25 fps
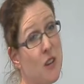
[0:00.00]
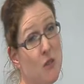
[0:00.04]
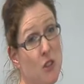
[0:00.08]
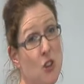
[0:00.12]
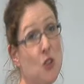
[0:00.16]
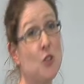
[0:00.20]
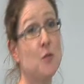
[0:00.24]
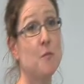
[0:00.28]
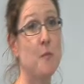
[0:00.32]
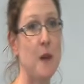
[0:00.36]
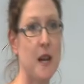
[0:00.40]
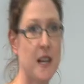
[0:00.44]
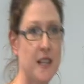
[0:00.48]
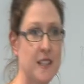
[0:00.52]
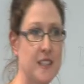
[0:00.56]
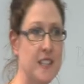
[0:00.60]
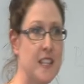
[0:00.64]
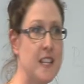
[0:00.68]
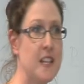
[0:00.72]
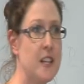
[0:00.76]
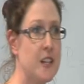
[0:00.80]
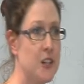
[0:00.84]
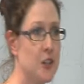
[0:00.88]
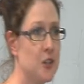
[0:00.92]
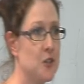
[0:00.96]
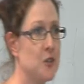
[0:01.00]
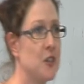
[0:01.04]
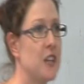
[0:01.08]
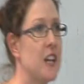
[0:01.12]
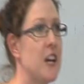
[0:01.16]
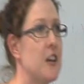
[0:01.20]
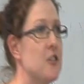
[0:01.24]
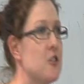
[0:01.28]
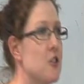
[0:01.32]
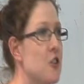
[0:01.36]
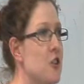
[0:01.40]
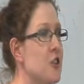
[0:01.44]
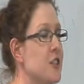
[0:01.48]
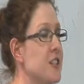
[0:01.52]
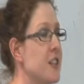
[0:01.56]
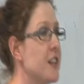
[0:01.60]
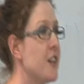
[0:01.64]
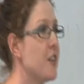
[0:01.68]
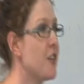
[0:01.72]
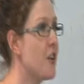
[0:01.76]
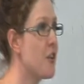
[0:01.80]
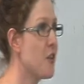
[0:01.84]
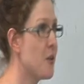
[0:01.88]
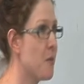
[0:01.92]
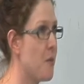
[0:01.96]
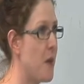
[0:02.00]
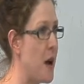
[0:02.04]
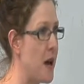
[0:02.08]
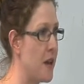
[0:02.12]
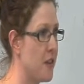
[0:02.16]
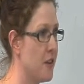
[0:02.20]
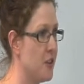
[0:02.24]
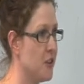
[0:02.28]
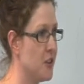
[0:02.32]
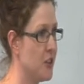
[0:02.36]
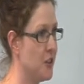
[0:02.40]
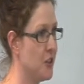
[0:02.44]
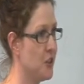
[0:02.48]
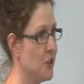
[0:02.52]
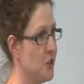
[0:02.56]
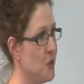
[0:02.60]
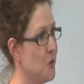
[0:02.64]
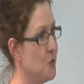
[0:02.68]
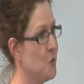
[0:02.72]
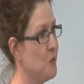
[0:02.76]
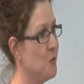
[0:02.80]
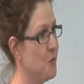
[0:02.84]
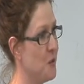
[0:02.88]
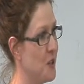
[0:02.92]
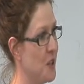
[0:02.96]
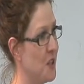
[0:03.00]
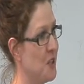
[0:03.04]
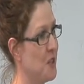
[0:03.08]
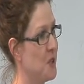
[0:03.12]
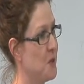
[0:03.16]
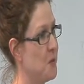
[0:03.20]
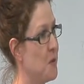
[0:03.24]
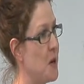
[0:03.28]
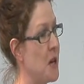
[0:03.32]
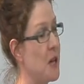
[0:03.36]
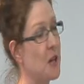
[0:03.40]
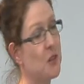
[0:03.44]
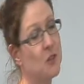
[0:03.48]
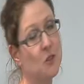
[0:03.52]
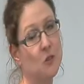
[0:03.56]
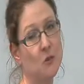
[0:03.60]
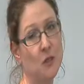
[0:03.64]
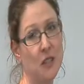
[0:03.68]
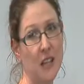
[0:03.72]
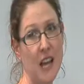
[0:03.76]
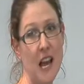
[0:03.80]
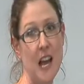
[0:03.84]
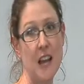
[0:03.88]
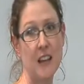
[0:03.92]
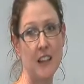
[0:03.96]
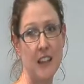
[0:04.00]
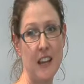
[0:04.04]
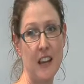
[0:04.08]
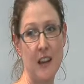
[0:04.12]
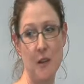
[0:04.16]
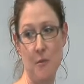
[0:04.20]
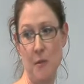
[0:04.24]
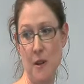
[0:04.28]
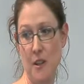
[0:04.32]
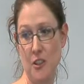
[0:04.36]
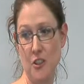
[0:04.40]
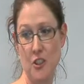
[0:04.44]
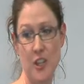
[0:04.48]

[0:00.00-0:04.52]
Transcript: use bacteria. So again, you're using another pathogen to overexpress, so it can get a bit